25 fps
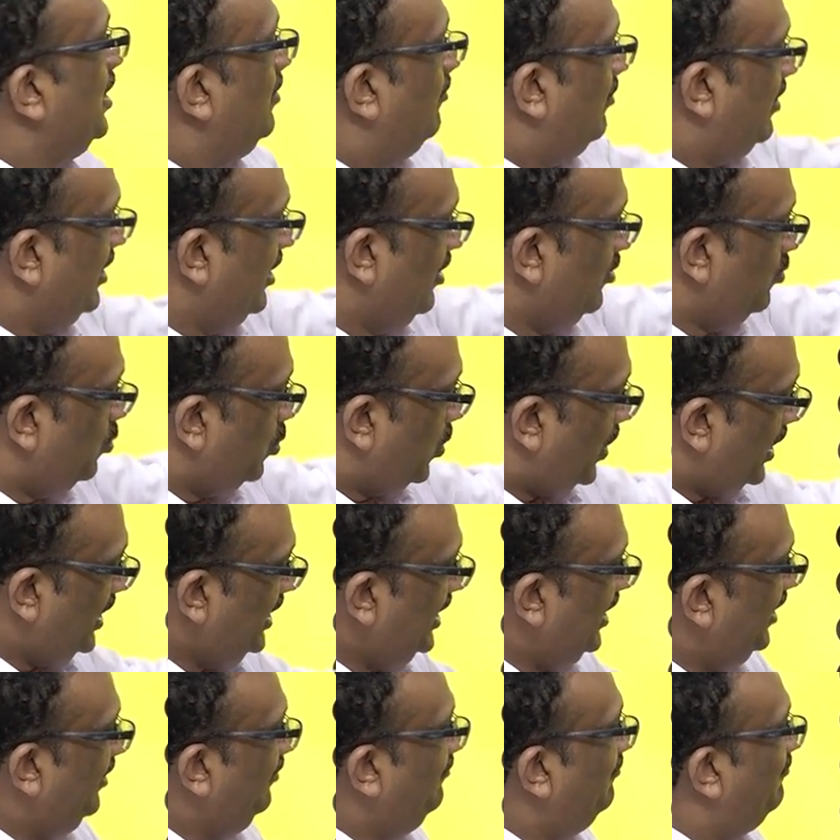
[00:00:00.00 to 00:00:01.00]
But in 1
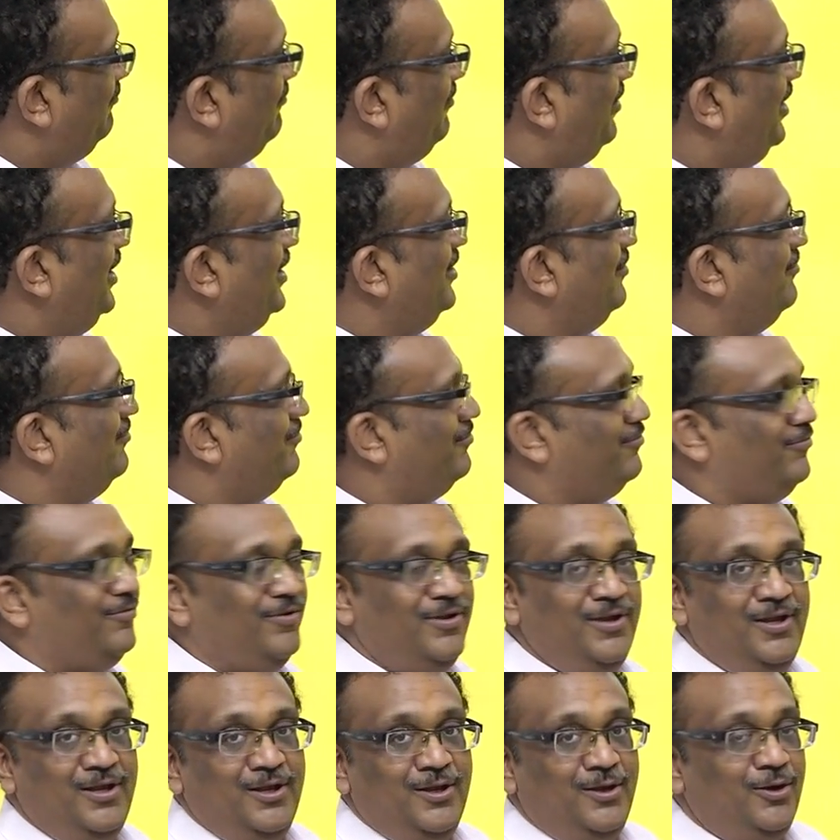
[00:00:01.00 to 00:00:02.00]
and 5,
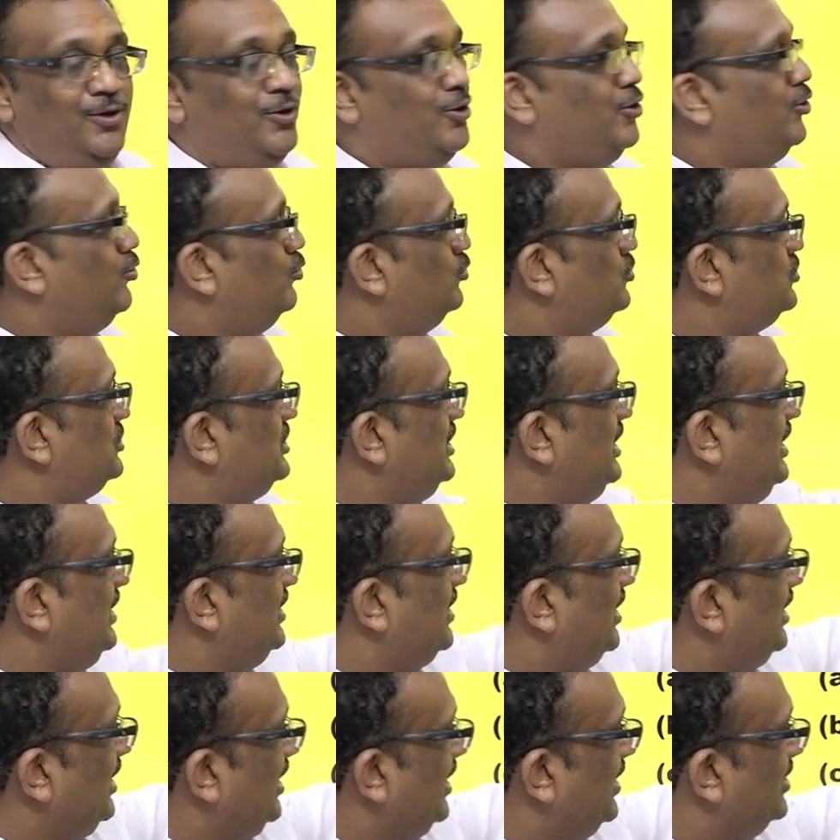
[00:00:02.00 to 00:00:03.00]
do you see
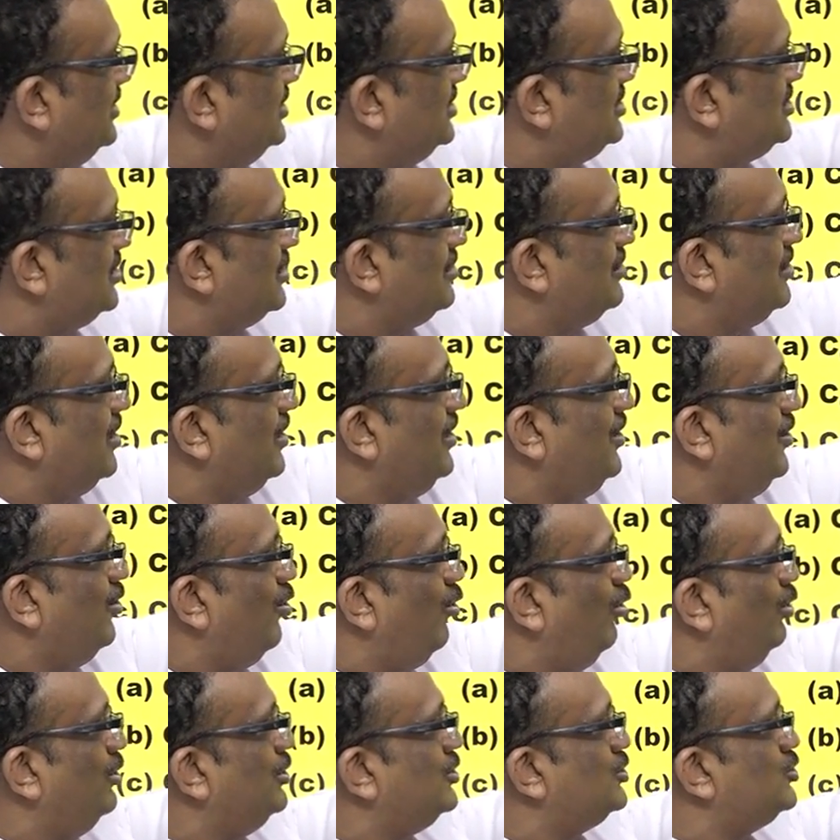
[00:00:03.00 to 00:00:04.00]
that internally
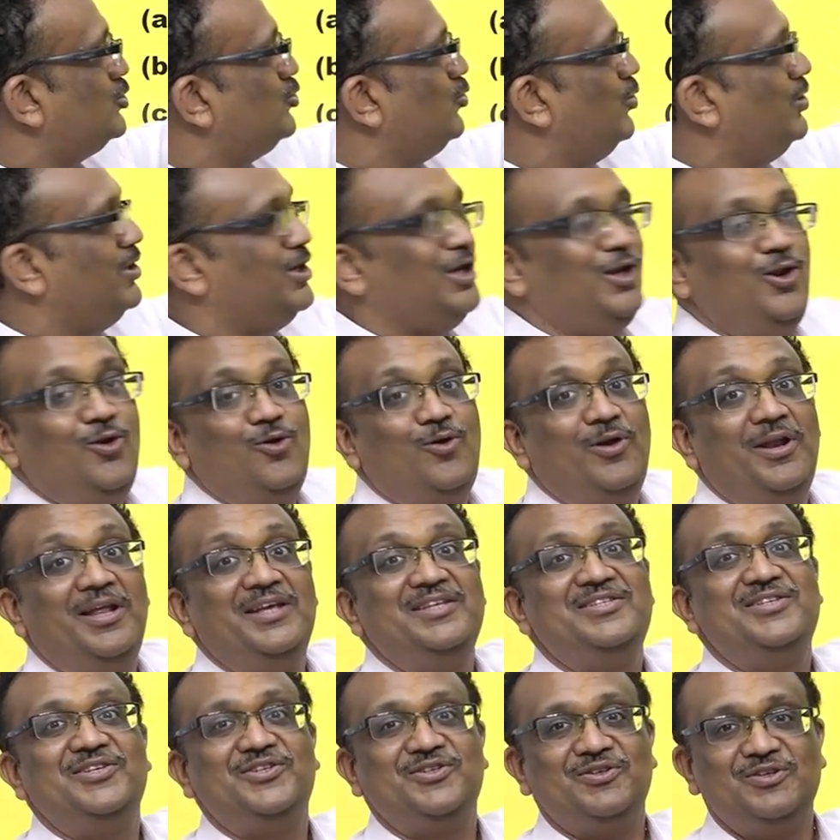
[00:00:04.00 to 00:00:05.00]
also a
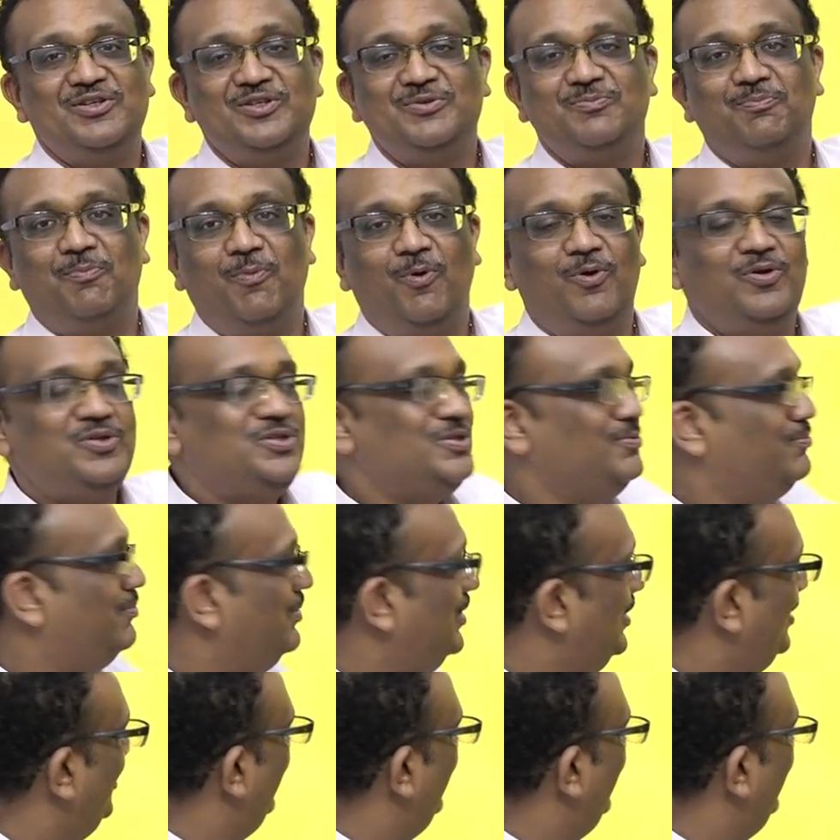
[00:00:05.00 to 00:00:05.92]
delocalization is possible?